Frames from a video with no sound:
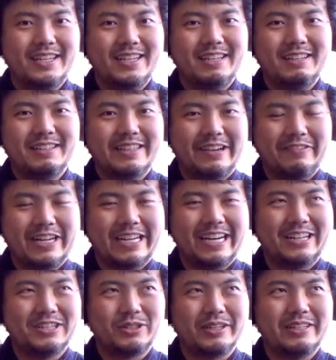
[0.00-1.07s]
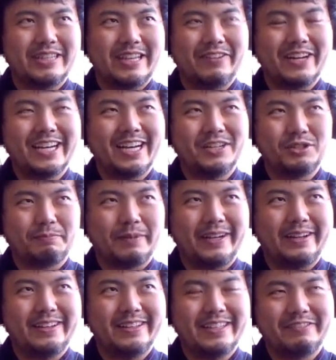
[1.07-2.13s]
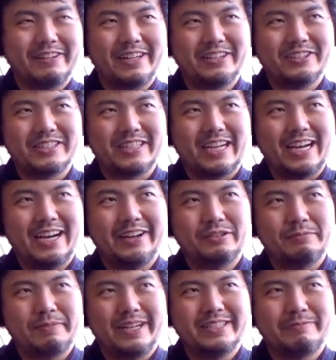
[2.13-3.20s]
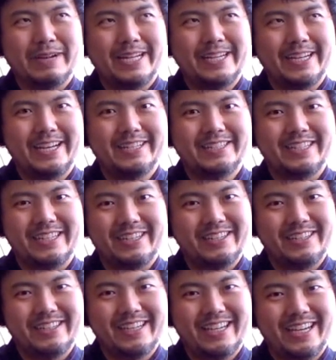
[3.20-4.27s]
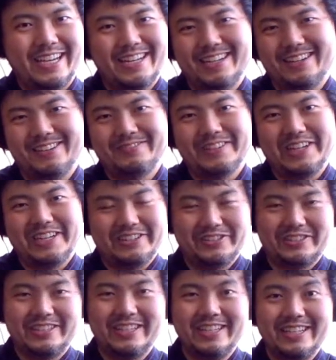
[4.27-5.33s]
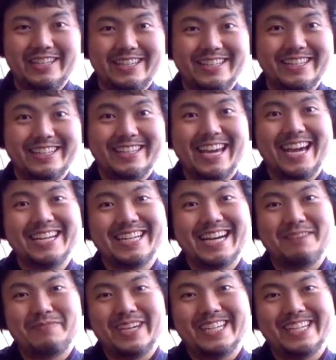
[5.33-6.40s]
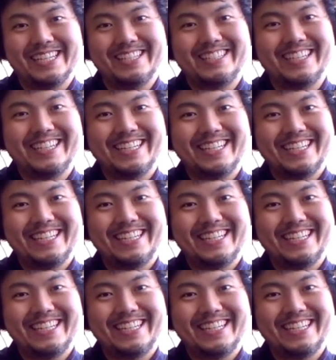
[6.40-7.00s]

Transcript: They won 100. They won 100. They won those 100 buns by the end, and by those, yay diabetes.